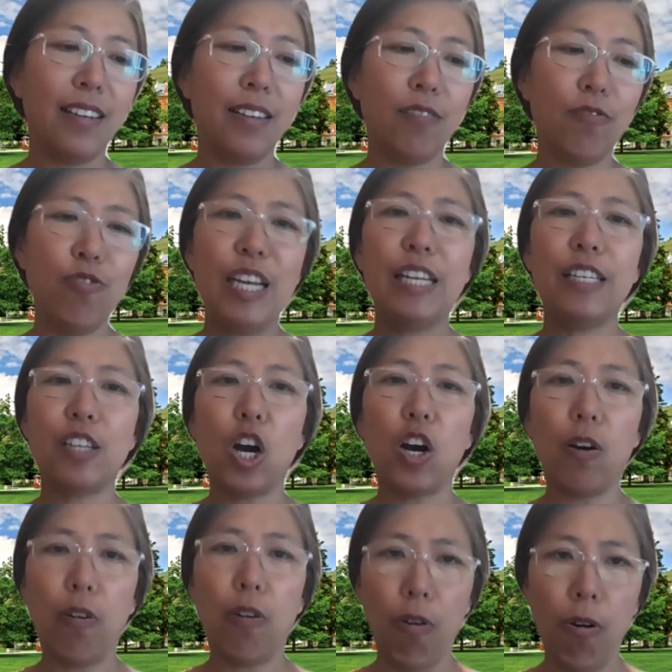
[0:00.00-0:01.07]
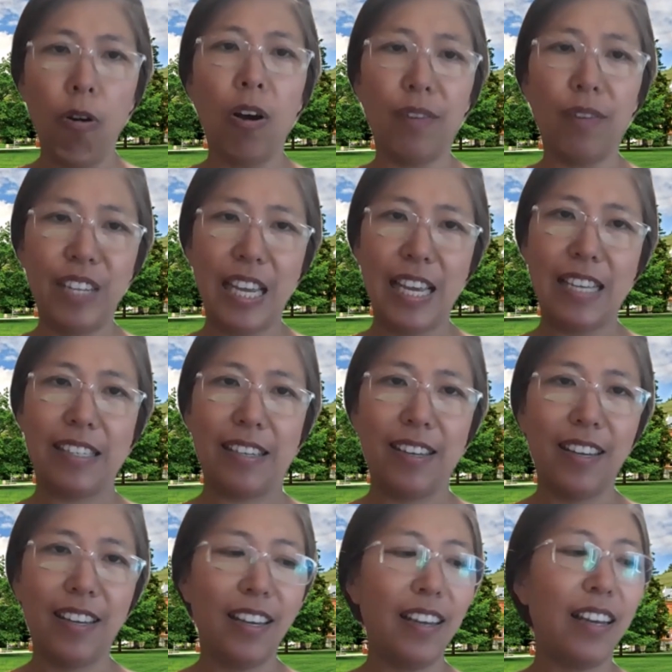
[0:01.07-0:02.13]
read all of these
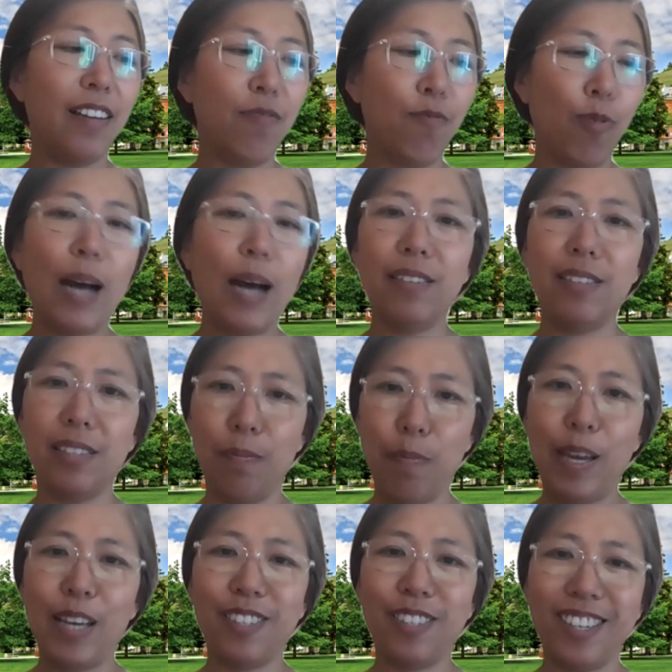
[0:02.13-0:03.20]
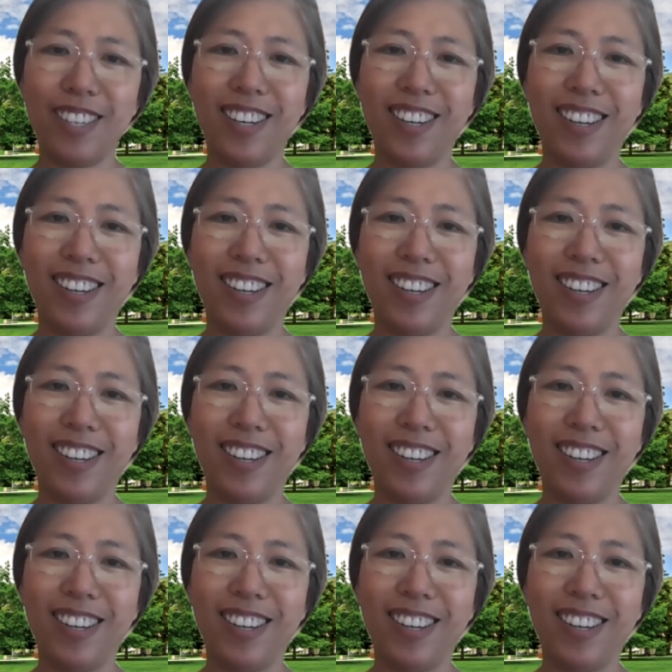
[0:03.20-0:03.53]
in one semester?